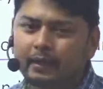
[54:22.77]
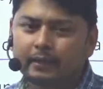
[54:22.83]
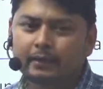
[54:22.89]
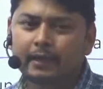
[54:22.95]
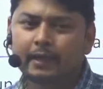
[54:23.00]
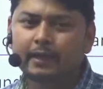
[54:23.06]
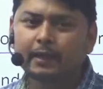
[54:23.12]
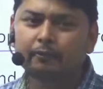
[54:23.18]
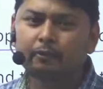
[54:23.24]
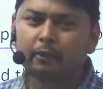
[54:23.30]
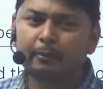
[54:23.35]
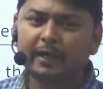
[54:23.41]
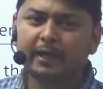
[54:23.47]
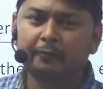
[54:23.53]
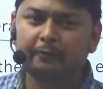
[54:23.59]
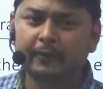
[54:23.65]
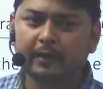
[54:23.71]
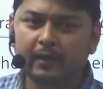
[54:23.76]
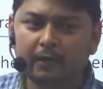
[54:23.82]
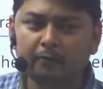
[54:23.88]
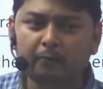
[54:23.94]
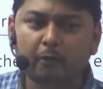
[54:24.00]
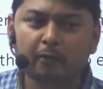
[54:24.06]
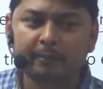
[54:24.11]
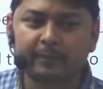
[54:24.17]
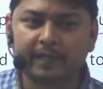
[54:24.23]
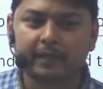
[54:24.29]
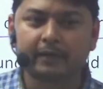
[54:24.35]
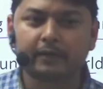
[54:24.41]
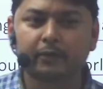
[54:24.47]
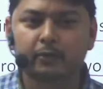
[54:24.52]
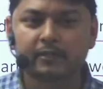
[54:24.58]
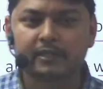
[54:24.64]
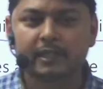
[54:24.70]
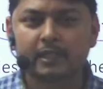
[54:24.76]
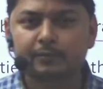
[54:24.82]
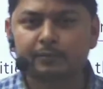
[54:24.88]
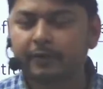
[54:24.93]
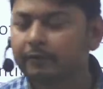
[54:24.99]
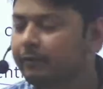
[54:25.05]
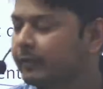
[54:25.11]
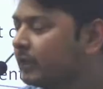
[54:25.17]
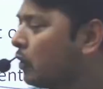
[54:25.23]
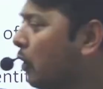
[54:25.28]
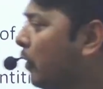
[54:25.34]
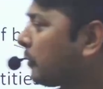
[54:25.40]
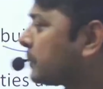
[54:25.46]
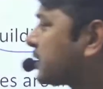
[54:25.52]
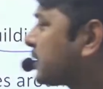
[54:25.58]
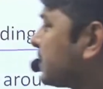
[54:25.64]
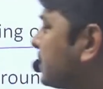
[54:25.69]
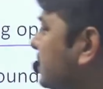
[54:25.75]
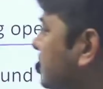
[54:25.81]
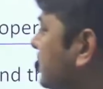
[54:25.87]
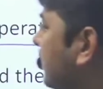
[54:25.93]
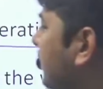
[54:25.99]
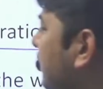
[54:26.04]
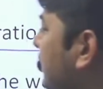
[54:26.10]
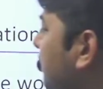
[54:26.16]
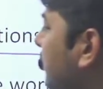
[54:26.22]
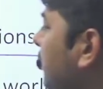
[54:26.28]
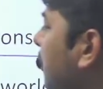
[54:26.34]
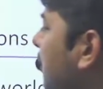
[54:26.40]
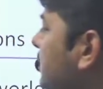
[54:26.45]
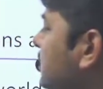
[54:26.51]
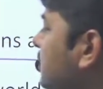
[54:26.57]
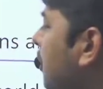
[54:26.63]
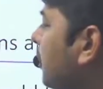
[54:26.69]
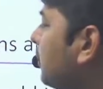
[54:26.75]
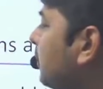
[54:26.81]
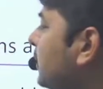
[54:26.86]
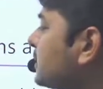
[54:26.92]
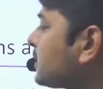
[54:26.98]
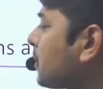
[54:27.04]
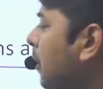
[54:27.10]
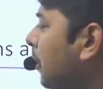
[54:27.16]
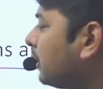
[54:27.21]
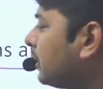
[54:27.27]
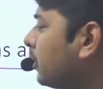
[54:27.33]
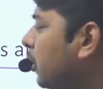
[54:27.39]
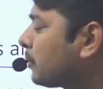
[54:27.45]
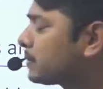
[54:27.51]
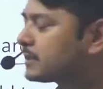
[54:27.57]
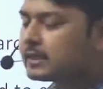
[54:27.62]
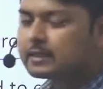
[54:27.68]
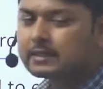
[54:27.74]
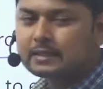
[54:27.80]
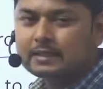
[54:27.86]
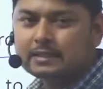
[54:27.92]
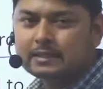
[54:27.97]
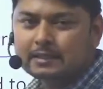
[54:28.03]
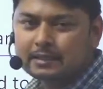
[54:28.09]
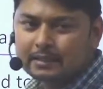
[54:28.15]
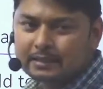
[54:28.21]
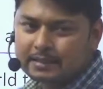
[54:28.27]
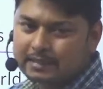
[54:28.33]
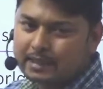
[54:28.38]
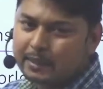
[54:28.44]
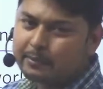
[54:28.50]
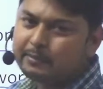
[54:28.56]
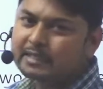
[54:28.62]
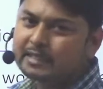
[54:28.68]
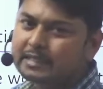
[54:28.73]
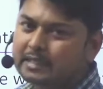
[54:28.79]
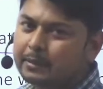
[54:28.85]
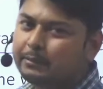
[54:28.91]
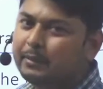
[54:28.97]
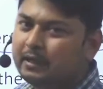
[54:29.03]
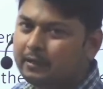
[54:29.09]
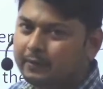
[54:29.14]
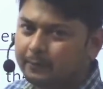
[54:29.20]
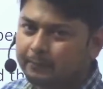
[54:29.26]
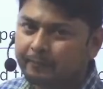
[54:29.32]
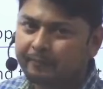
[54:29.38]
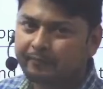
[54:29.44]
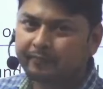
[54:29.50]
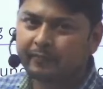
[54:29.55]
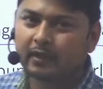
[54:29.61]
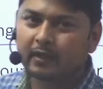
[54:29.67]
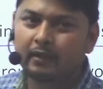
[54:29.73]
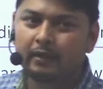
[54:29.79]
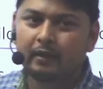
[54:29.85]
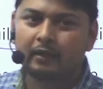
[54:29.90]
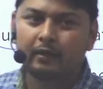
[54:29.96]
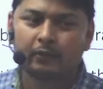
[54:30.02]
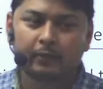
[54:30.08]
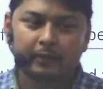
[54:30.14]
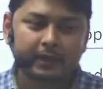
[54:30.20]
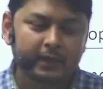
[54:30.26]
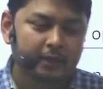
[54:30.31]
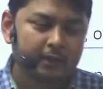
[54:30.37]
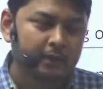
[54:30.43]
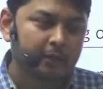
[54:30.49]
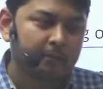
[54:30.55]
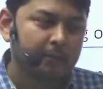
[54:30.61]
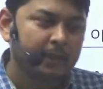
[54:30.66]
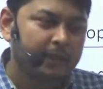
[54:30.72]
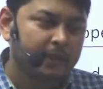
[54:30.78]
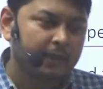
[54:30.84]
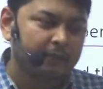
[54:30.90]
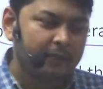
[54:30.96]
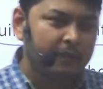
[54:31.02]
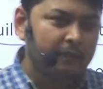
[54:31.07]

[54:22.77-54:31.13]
then it will be difficult for me to judge between the options because almost all the options seem similar. Okay. But if I